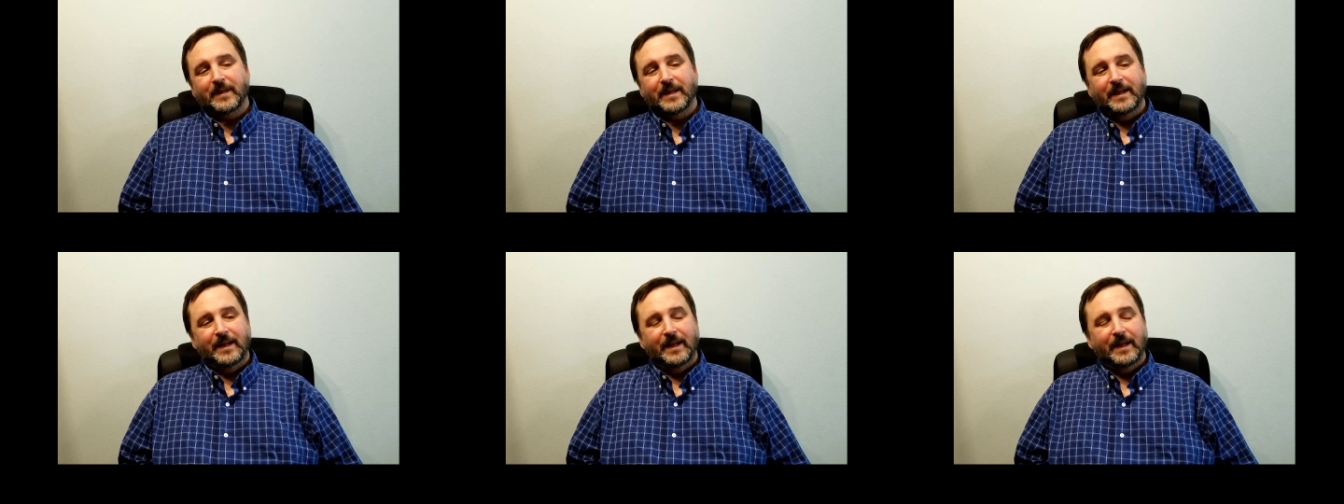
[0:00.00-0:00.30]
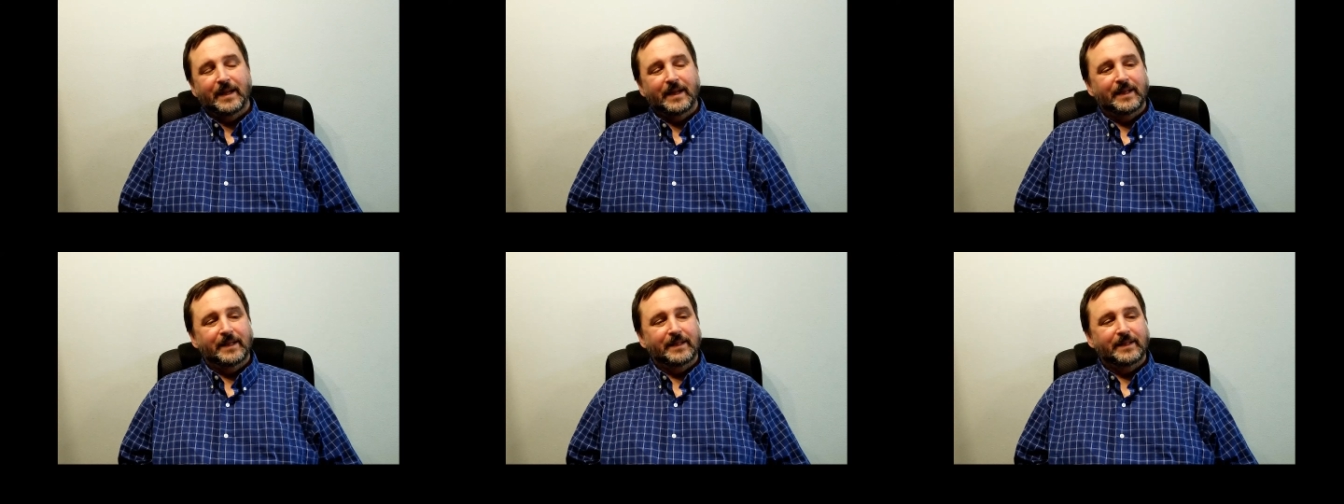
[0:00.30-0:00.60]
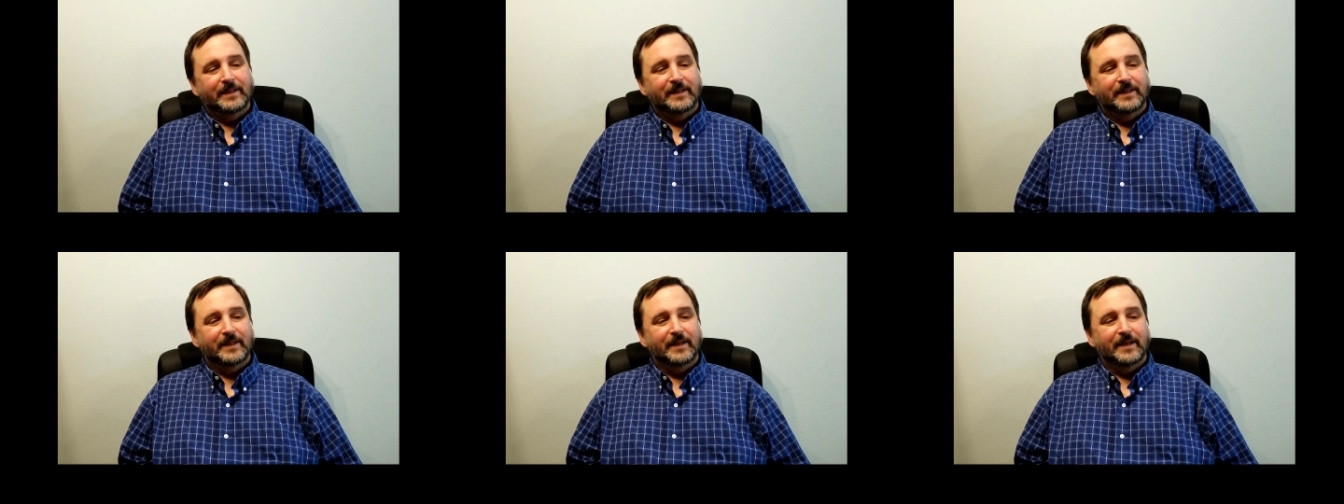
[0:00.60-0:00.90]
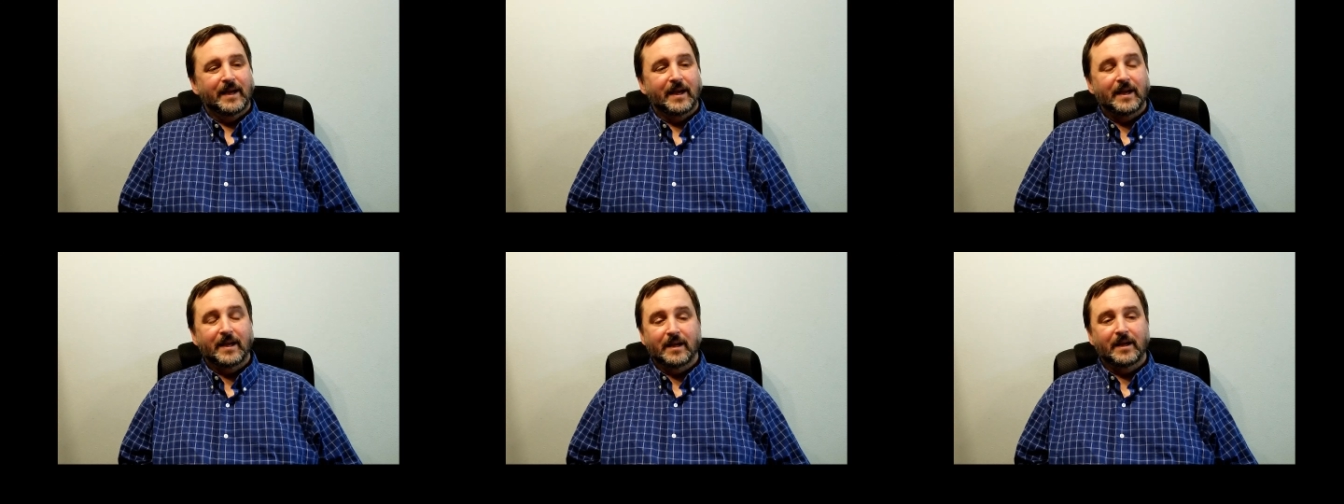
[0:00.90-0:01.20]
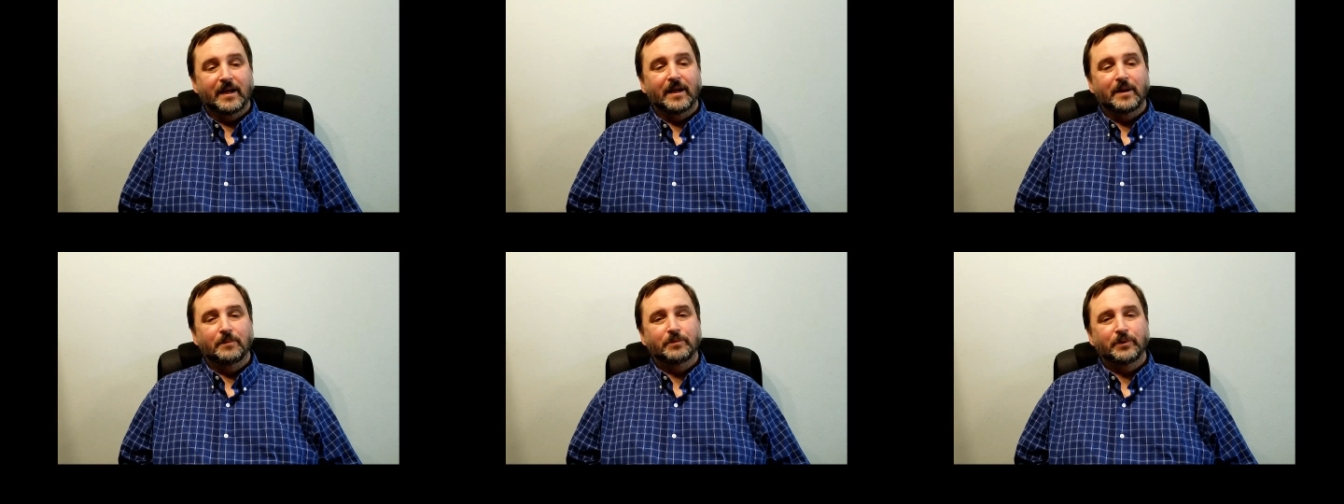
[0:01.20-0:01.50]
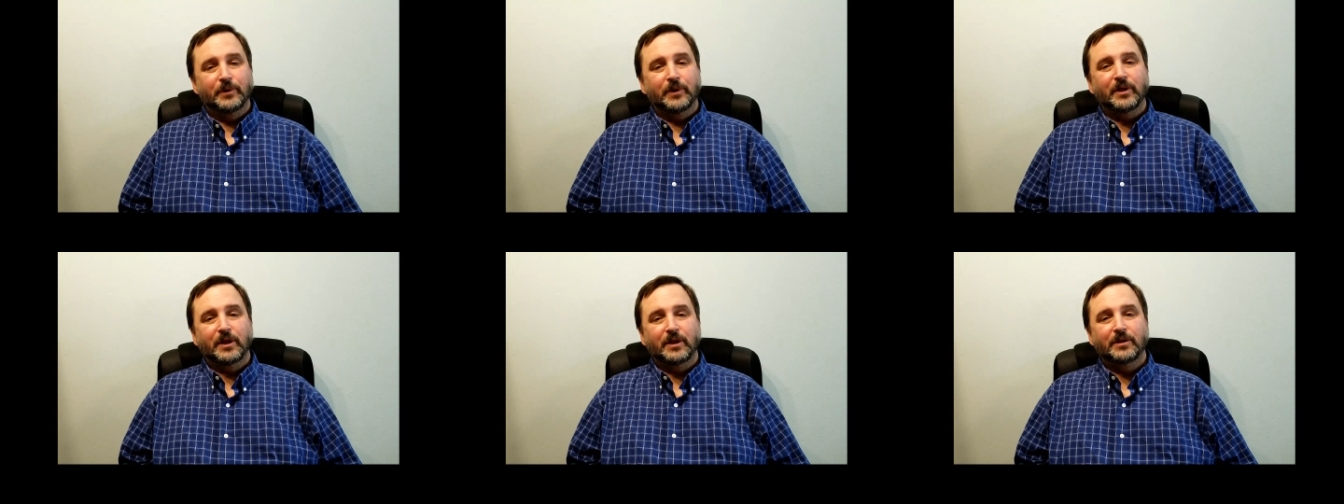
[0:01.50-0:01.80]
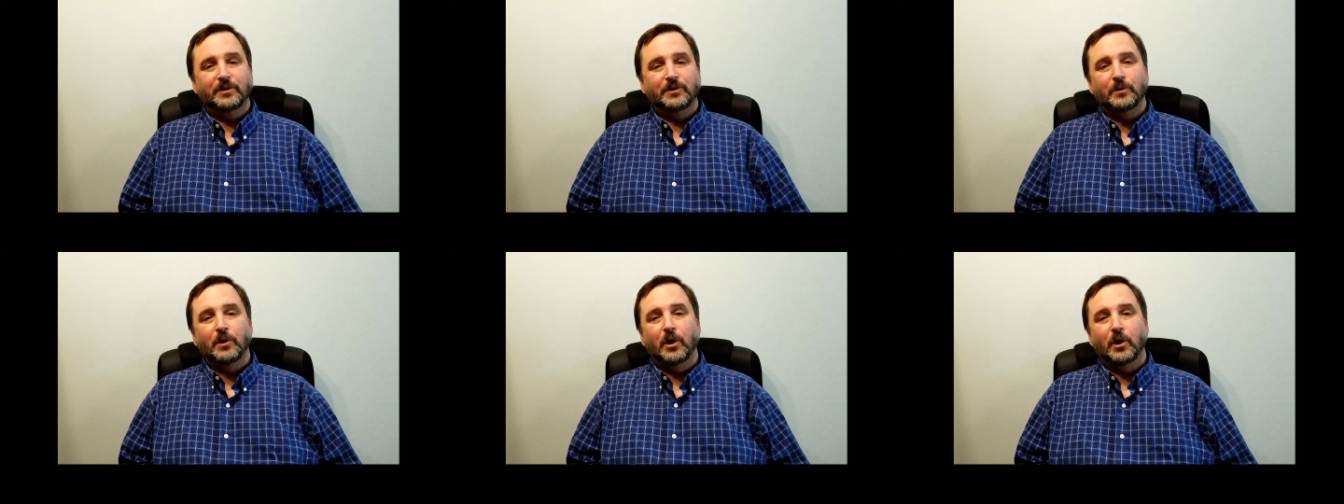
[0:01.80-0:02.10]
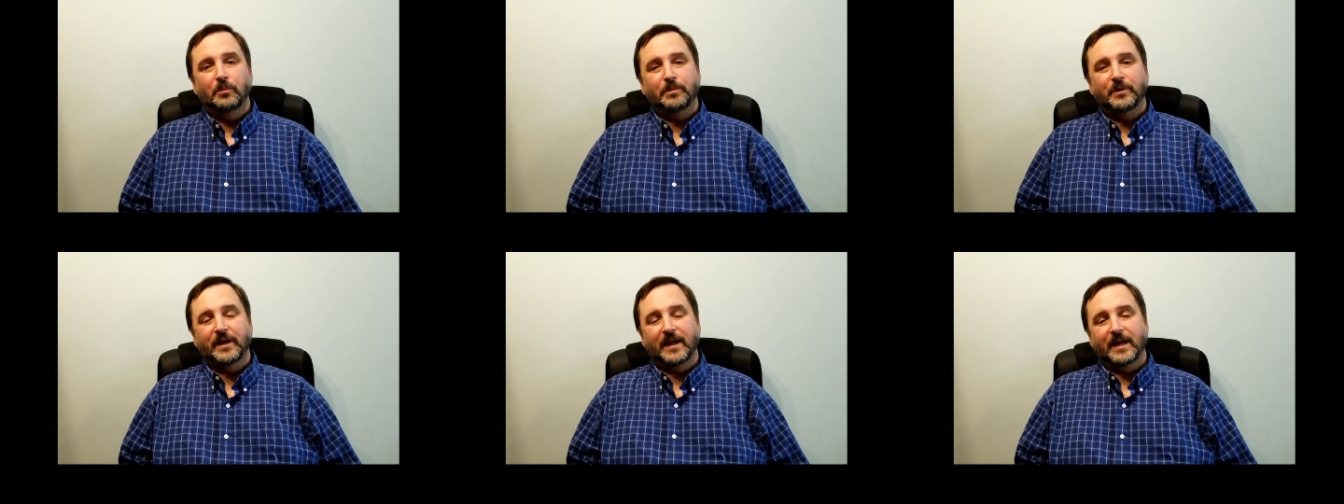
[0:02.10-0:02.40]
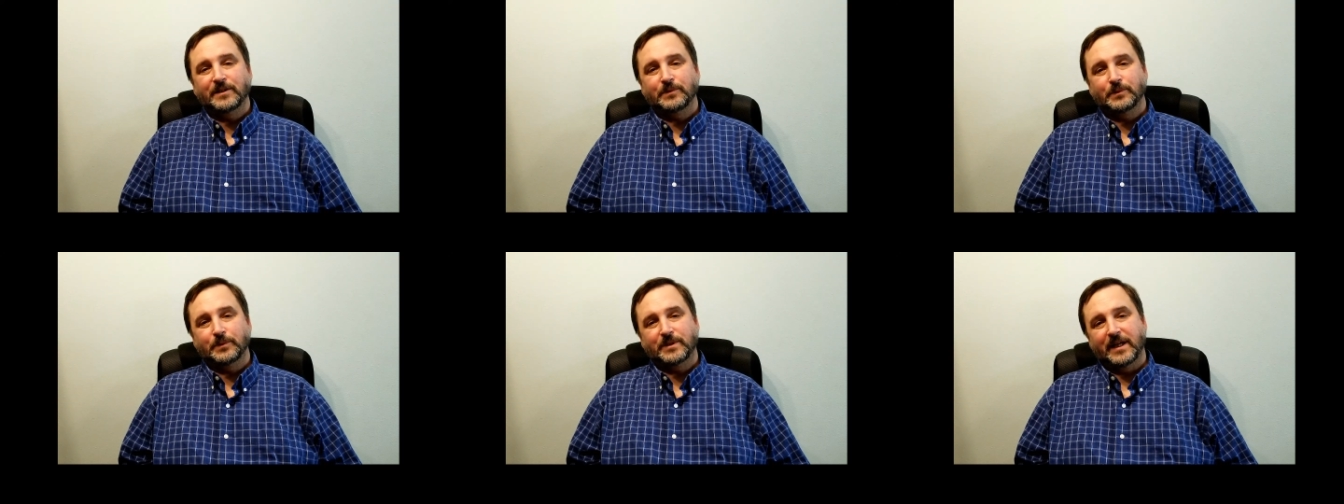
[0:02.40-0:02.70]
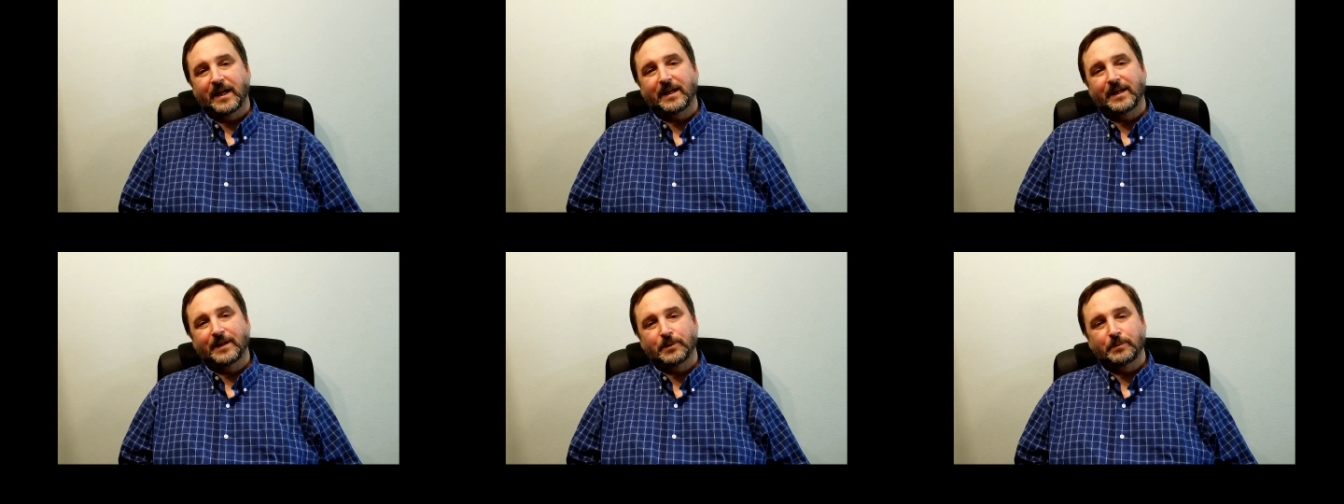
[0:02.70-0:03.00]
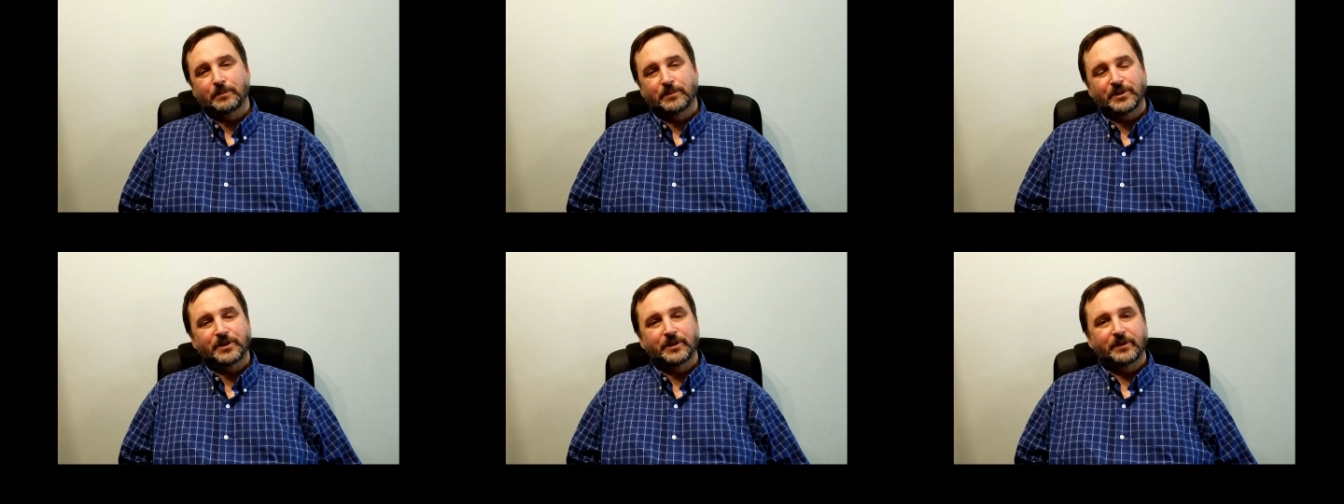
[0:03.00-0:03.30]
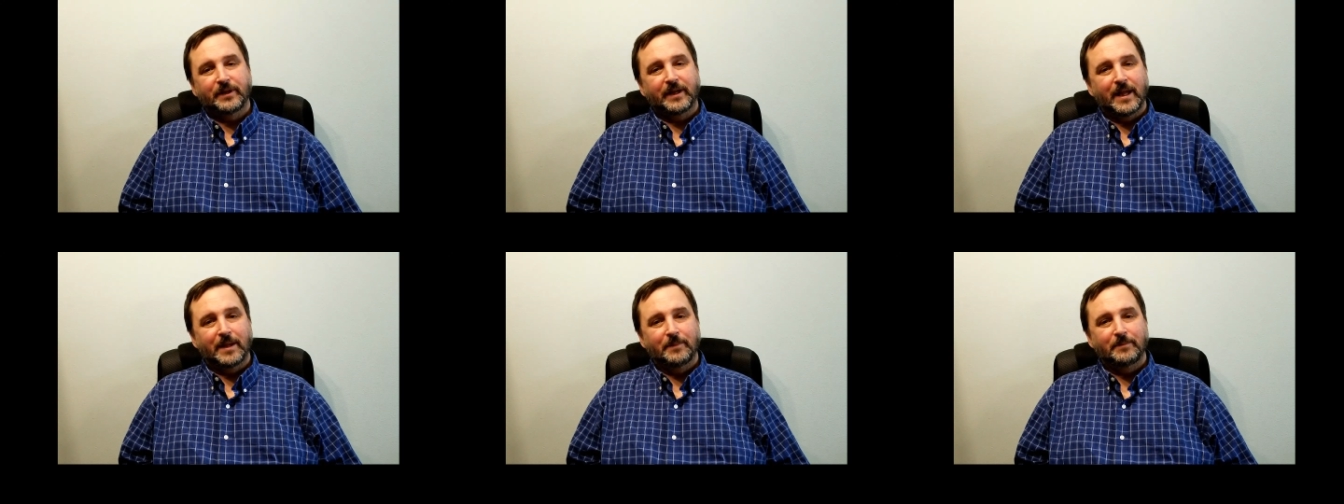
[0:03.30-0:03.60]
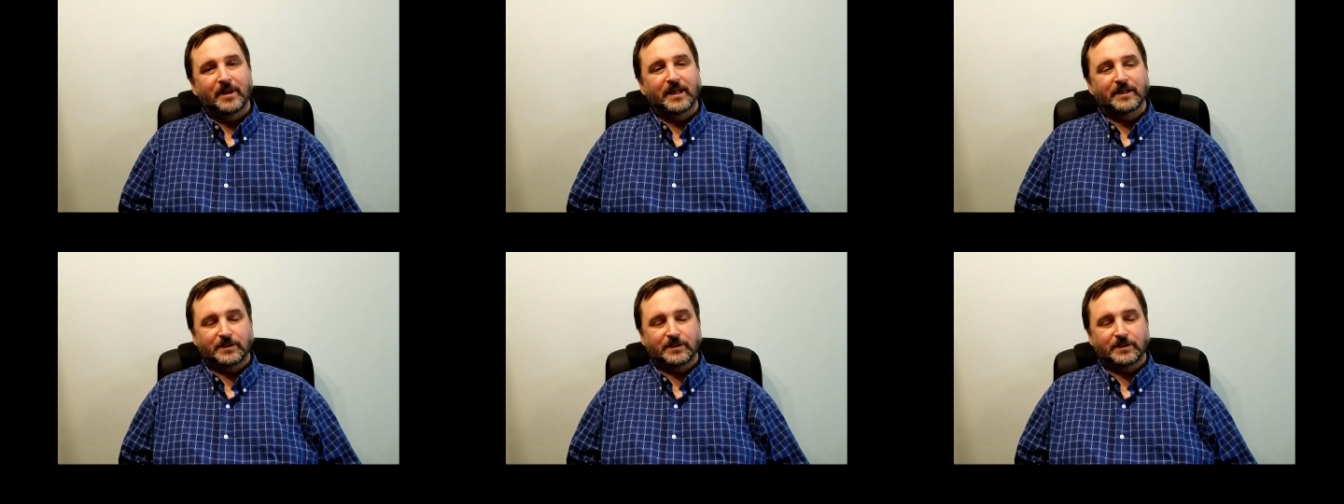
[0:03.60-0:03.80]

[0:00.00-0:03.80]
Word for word: And I really do hope you guys will check out the Bushido game.